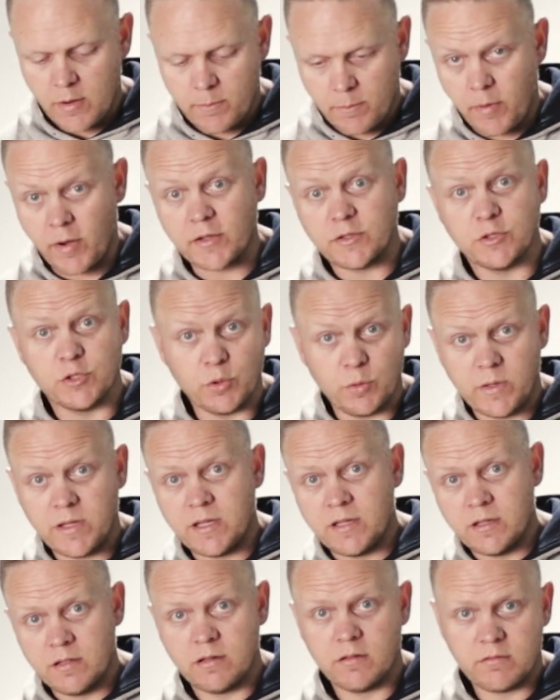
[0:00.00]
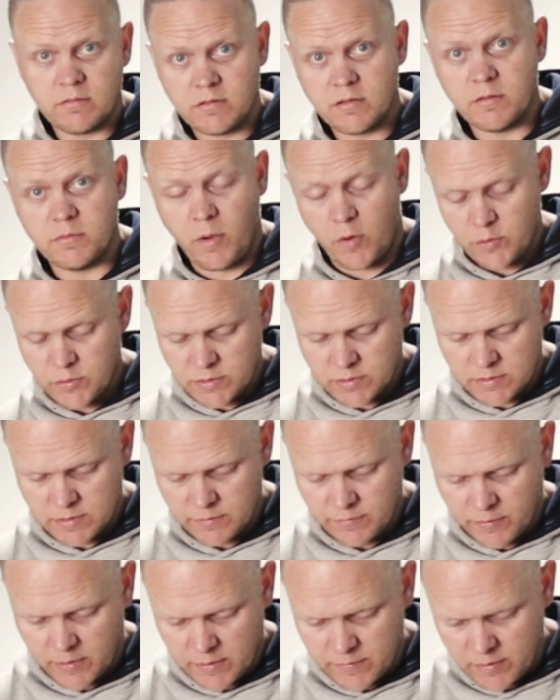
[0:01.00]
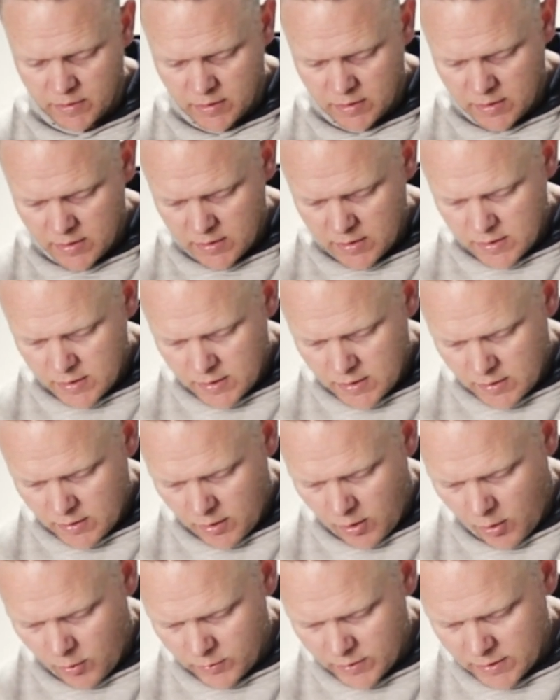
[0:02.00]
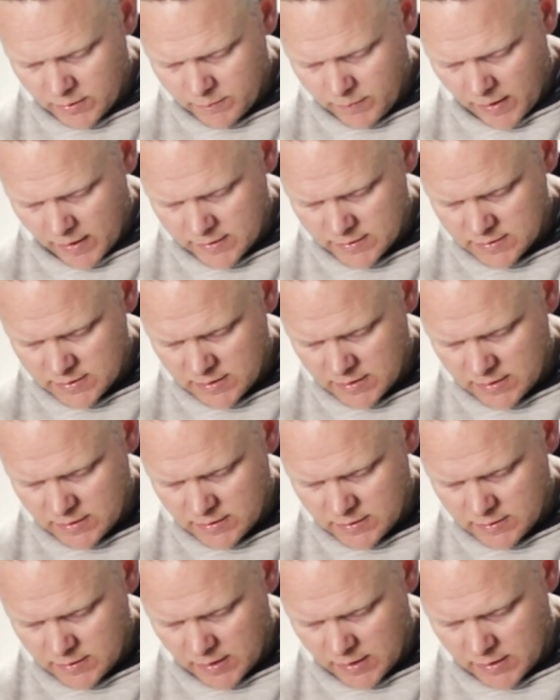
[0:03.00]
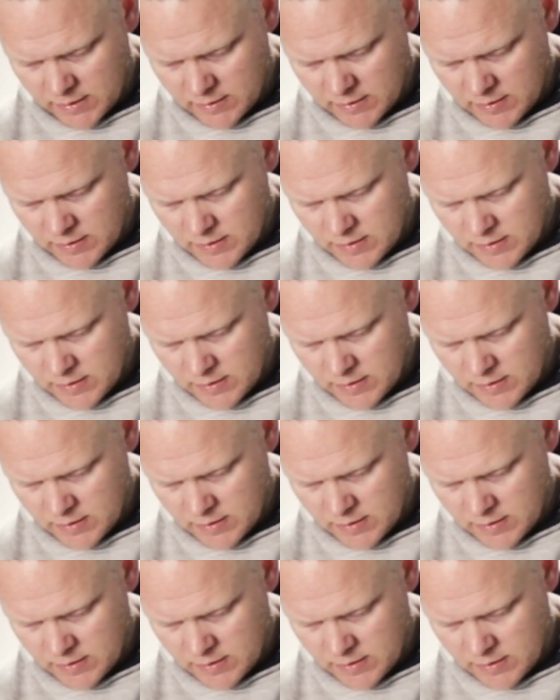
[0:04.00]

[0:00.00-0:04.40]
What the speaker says: by doing the motions in front of it. Holding buttons in and